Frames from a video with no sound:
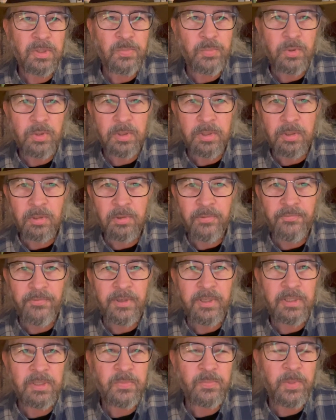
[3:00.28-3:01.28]
books, Lord
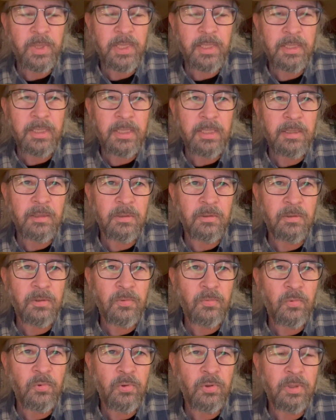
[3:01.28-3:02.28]
Fowl's Bane, The Illyrth
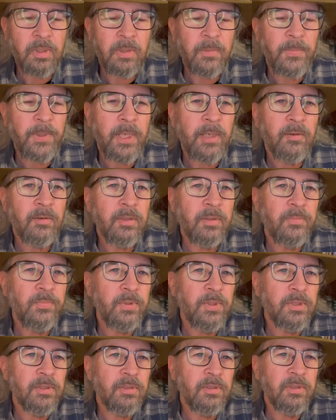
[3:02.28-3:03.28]
War, and The Power That
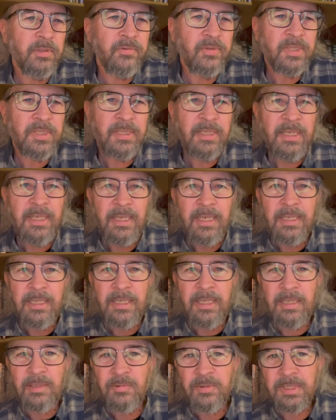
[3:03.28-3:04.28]
Preserves.
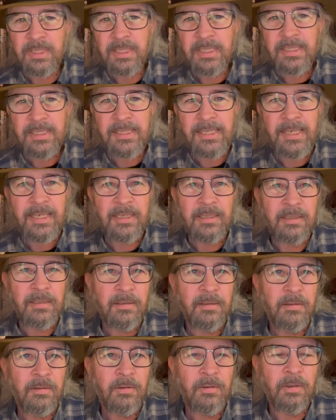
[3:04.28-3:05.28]
Then there was a second
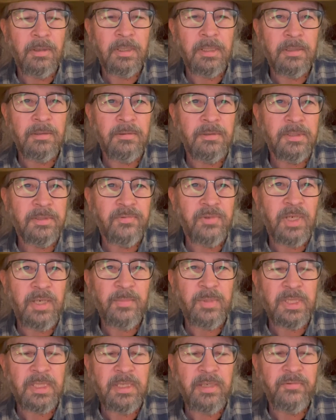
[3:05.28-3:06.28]
Chronicles of
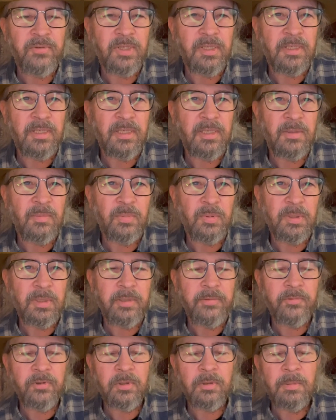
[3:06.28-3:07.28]
Thomas Covenant, The
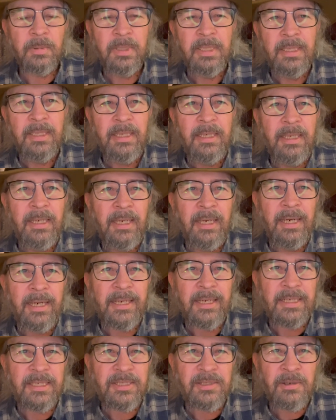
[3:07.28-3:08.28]
Unbeliever. And
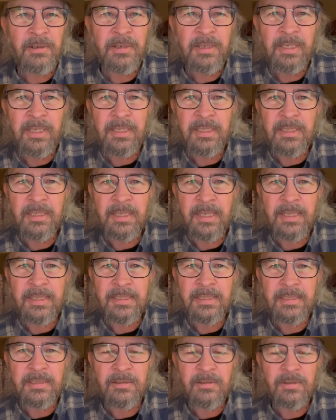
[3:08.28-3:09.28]
I started into that
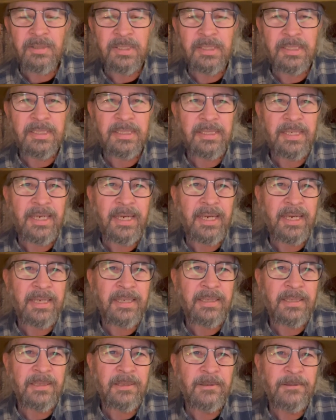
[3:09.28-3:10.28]
series,
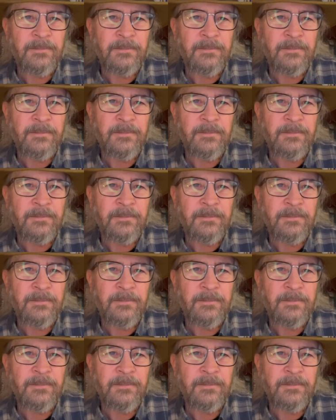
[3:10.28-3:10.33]
and